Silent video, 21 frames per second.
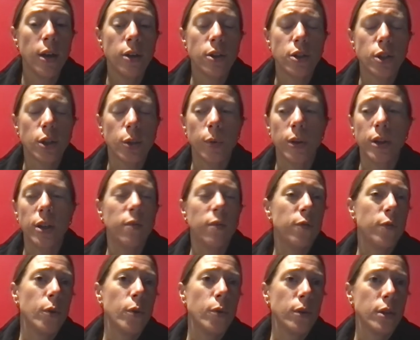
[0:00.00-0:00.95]
So we can
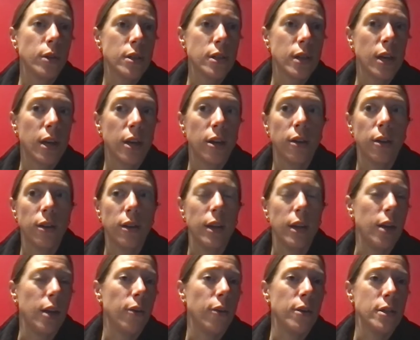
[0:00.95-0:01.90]
focus on
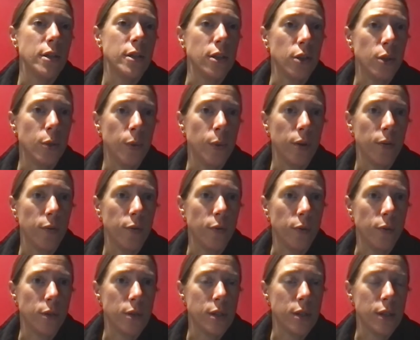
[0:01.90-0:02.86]
the areas that you want to
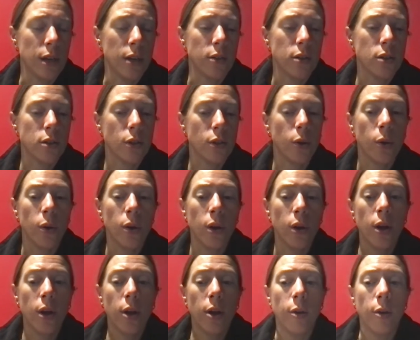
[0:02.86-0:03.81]
focus on. So
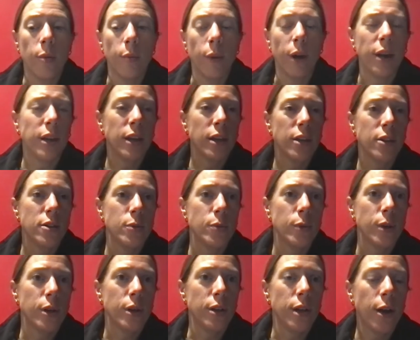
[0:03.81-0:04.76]
my kids
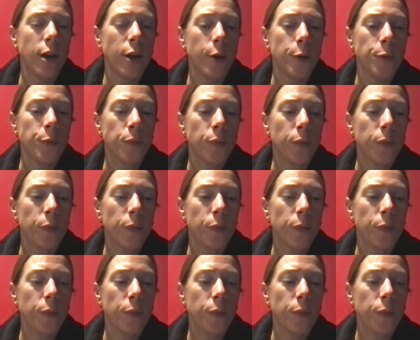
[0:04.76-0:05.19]
right now,